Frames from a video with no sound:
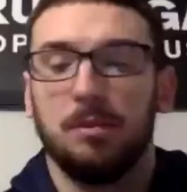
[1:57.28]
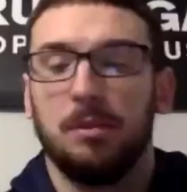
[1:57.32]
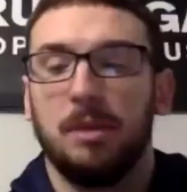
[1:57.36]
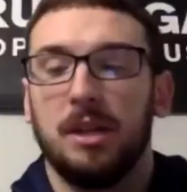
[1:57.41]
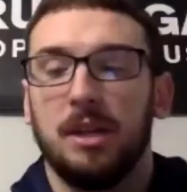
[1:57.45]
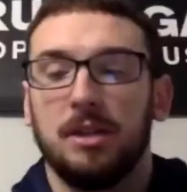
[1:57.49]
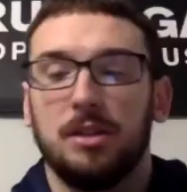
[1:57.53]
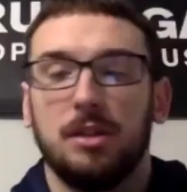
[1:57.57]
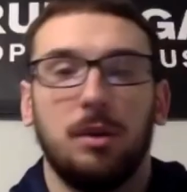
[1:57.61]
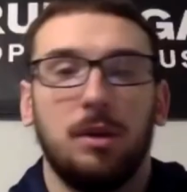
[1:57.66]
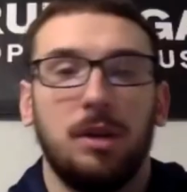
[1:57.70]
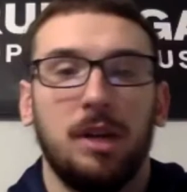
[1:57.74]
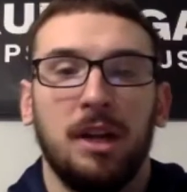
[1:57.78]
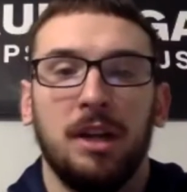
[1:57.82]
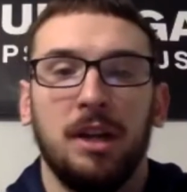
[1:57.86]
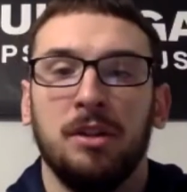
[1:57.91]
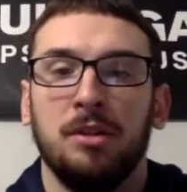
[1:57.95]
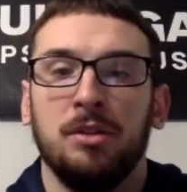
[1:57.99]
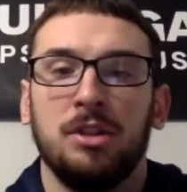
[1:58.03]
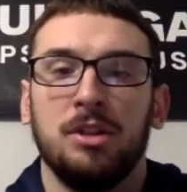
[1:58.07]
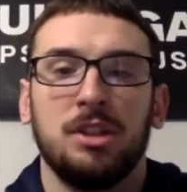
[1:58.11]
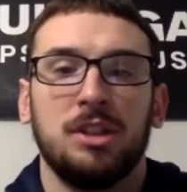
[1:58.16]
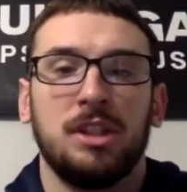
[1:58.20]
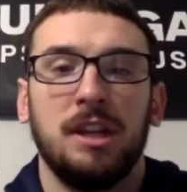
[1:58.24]
man. So can
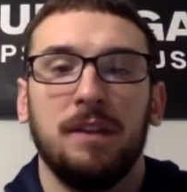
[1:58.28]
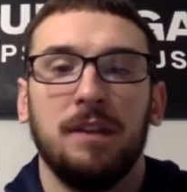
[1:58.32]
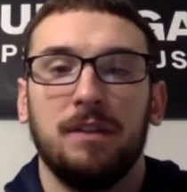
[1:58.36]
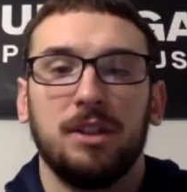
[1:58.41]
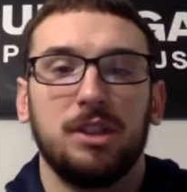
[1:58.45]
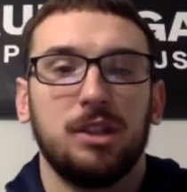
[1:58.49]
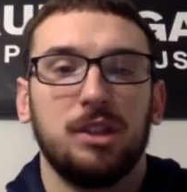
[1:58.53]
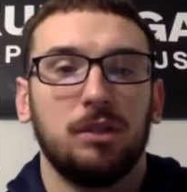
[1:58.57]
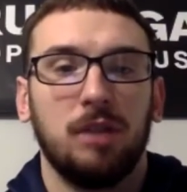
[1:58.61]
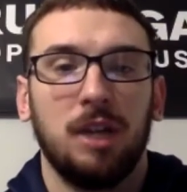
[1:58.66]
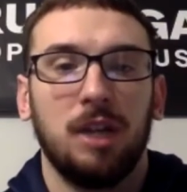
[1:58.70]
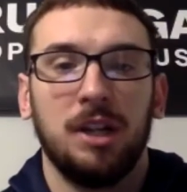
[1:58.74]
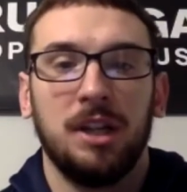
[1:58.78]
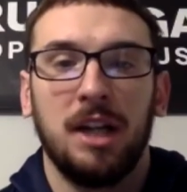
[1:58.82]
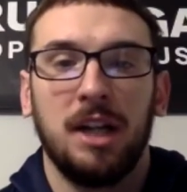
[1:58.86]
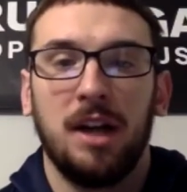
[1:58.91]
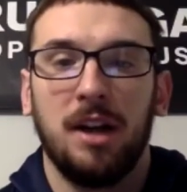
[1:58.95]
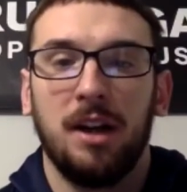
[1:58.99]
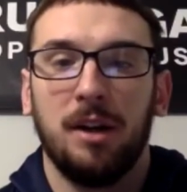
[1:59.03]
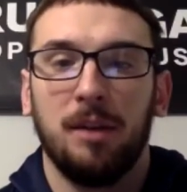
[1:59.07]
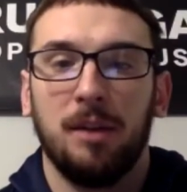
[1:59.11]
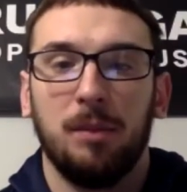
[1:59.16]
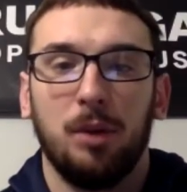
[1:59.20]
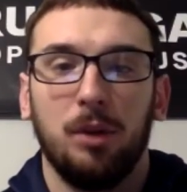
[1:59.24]
you just give us a
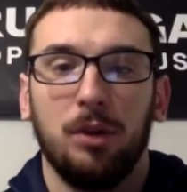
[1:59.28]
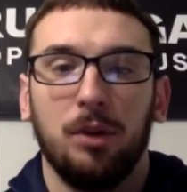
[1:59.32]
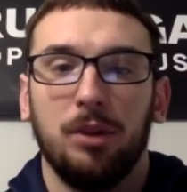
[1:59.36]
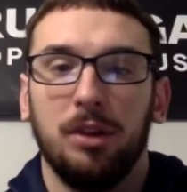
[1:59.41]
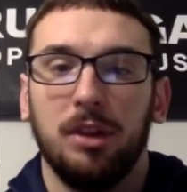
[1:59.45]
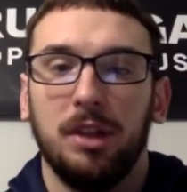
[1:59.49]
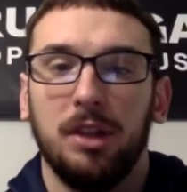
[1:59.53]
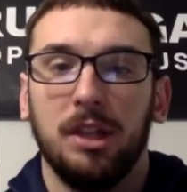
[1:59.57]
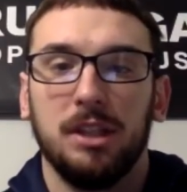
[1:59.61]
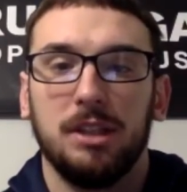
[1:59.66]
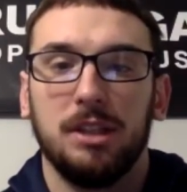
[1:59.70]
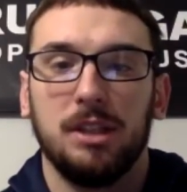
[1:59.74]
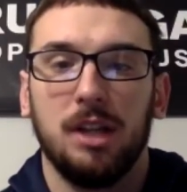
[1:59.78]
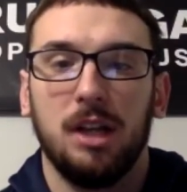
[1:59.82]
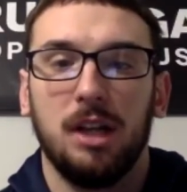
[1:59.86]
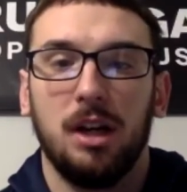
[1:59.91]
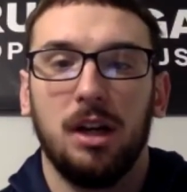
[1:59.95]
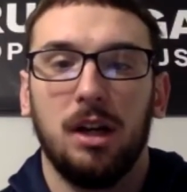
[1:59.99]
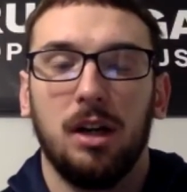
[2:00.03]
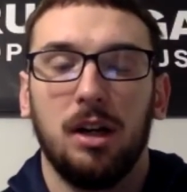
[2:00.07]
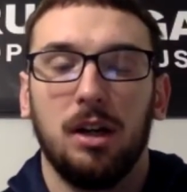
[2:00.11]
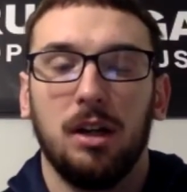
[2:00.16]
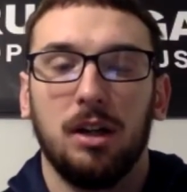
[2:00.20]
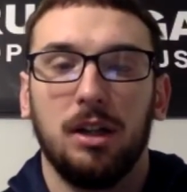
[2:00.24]
rundown on both of these
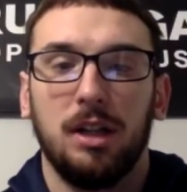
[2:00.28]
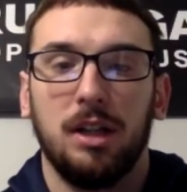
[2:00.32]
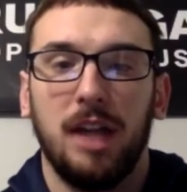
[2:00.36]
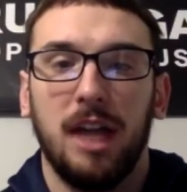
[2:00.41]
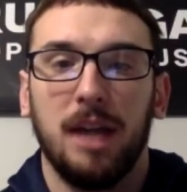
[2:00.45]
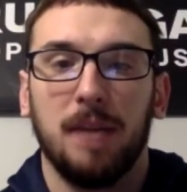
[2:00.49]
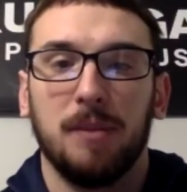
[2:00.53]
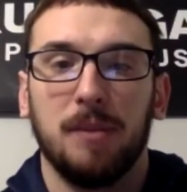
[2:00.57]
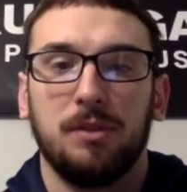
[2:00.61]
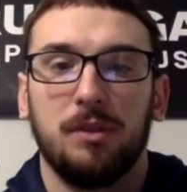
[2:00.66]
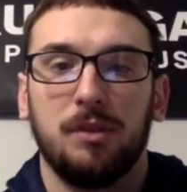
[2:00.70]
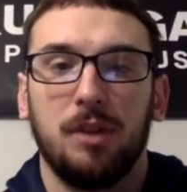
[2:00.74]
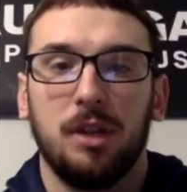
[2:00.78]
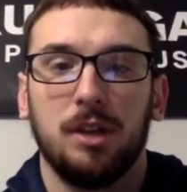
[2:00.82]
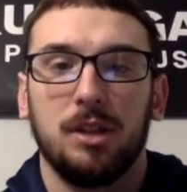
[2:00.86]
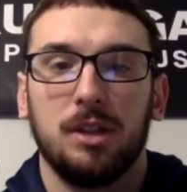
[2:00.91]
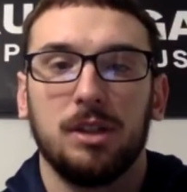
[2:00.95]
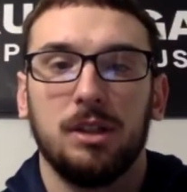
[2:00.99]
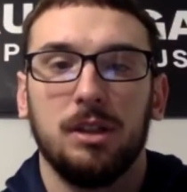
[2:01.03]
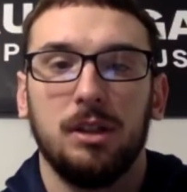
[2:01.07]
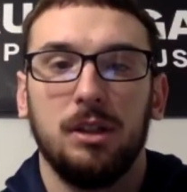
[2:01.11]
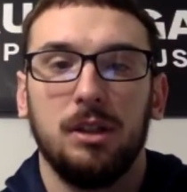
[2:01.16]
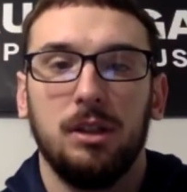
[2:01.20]
games for us?